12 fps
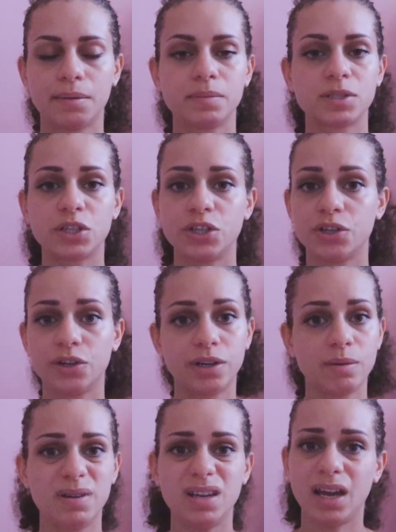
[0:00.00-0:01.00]
So you're going
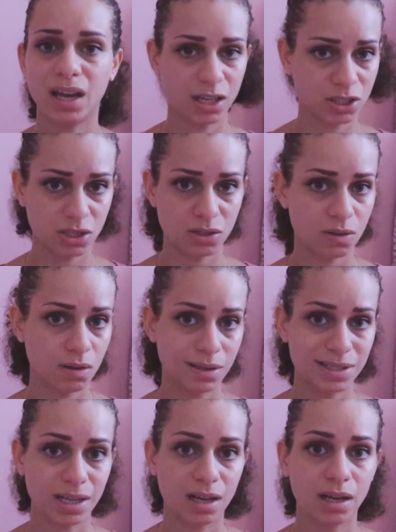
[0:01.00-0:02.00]
to be anxious all the
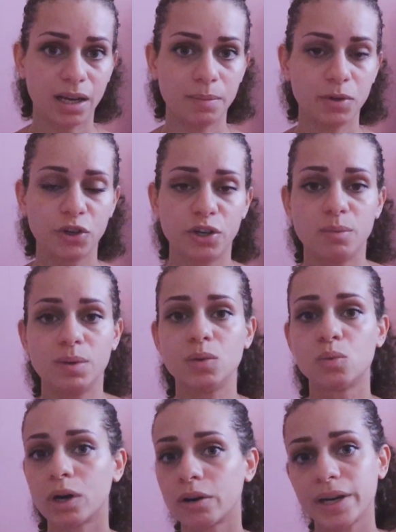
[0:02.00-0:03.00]
time. You're going to be
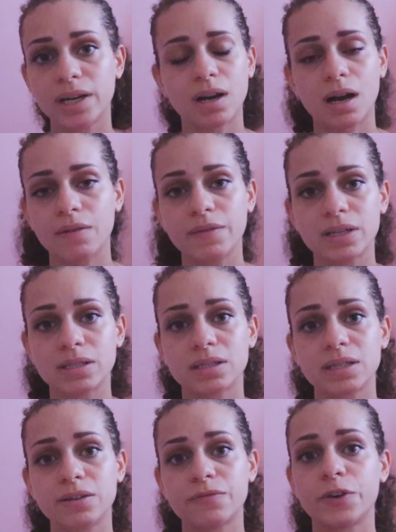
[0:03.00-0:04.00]
worried,
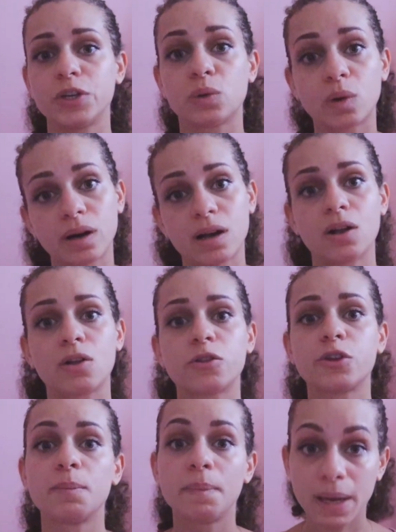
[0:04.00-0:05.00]
obviously, for your
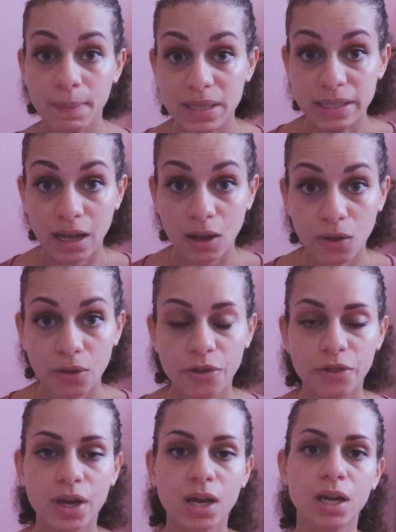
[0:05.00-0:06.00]
health, your baby's health.
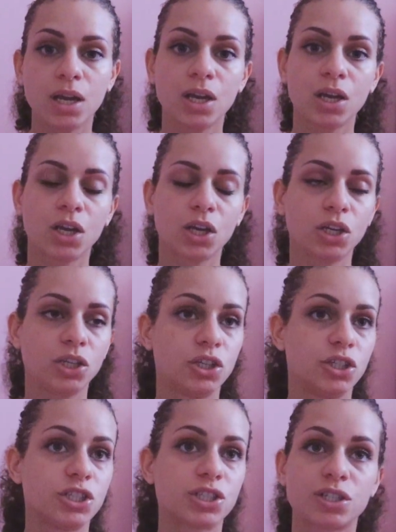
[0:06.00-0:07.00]

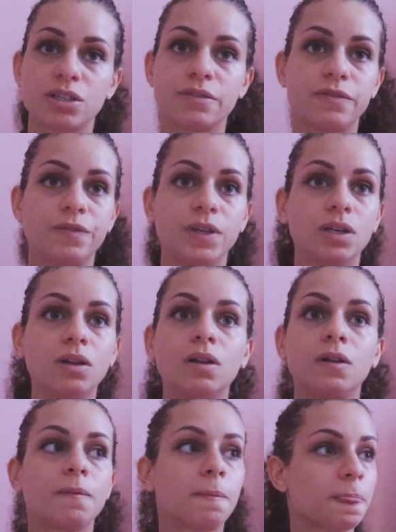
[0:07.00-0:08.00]
You're just going to
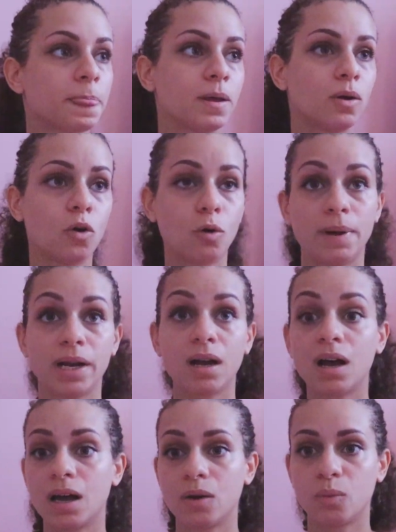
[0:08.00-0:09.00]
feel, oh my
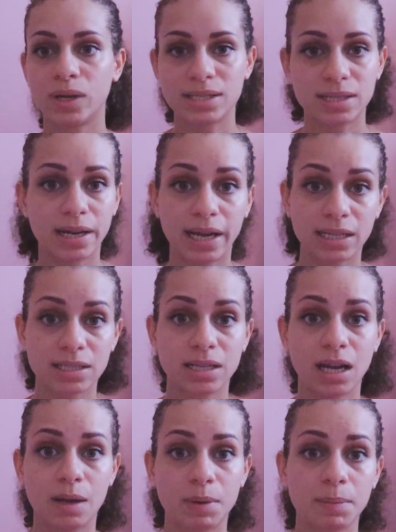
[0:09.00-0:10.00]
God, when's the next
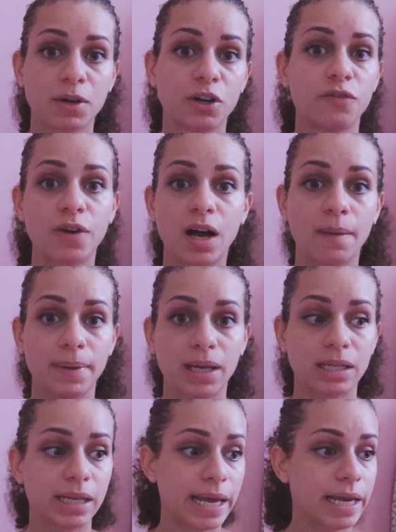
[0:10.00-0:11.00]
time I'm going to
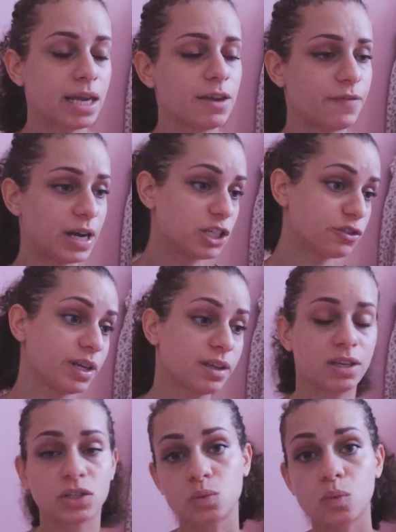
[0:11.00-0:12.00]
vomit? Like, if I drink
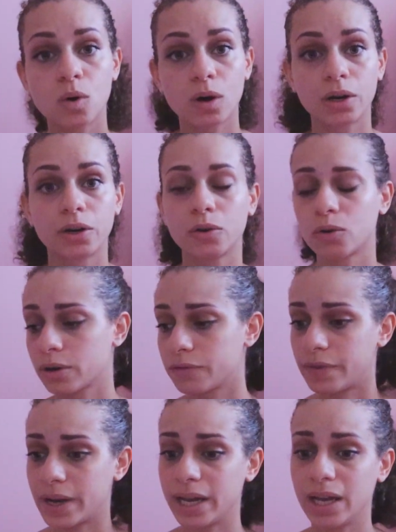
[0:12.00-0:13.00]
this water or
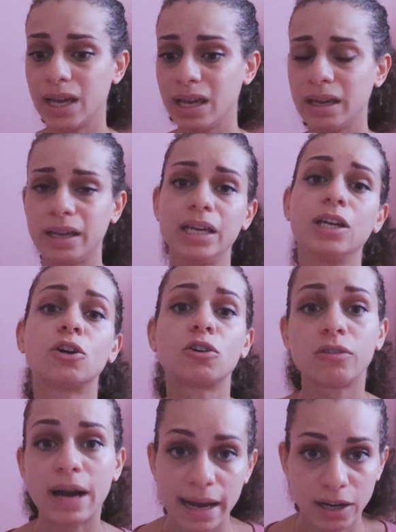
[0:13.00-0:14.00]
if I eat a
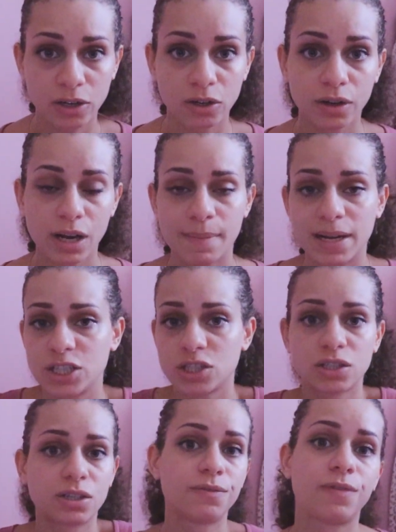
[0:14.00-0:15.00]
cracker, am I
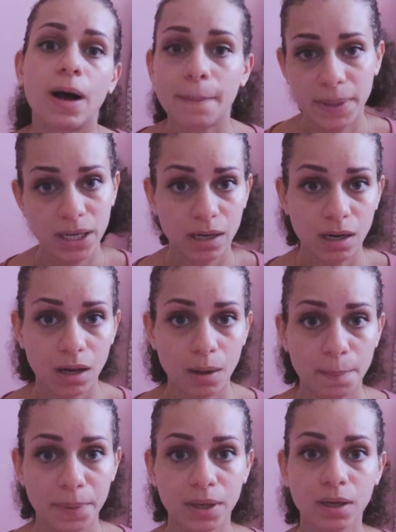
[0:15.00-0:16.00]
just going to vomit it up?